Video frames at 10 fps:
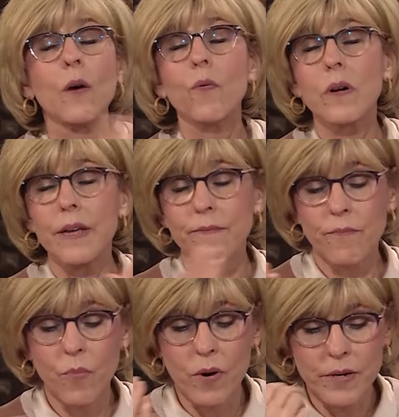we'll get
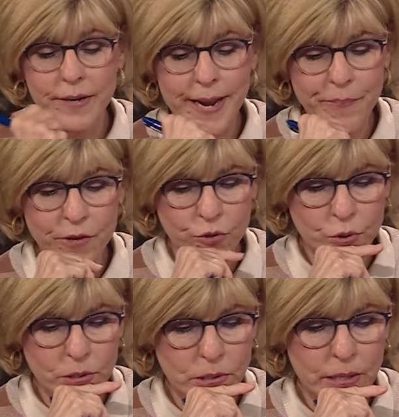more into depth, as
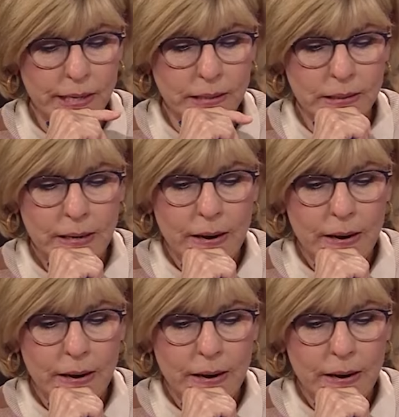George says.